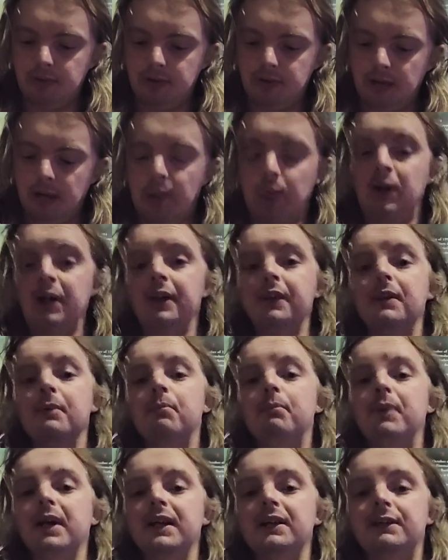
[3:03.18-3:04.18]
like one of the
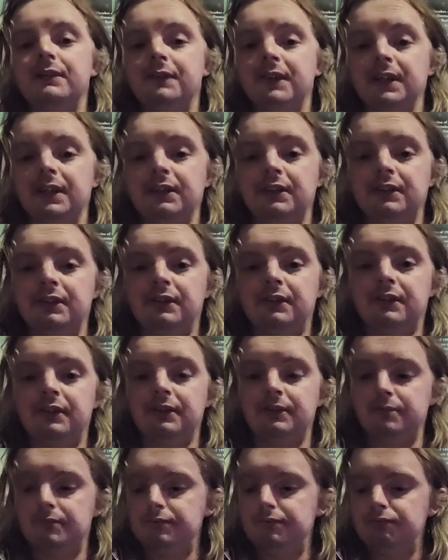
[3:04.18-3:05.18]
best things
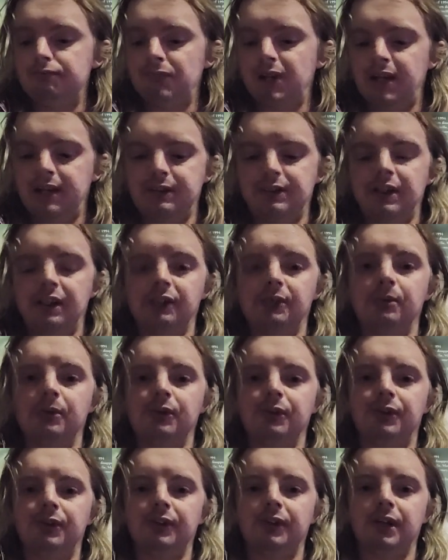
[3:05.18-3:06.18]
SH
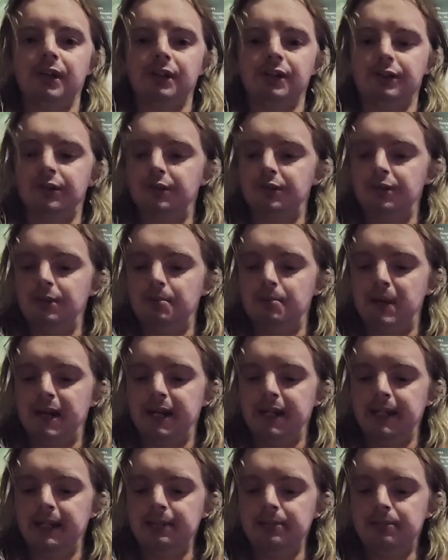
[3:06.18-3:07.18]
Monsterarts should have
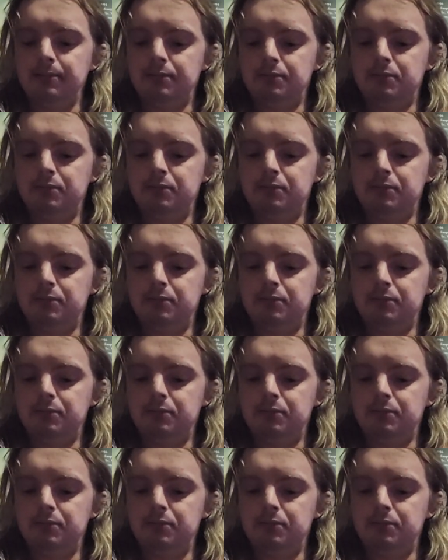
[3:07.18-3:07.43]
made,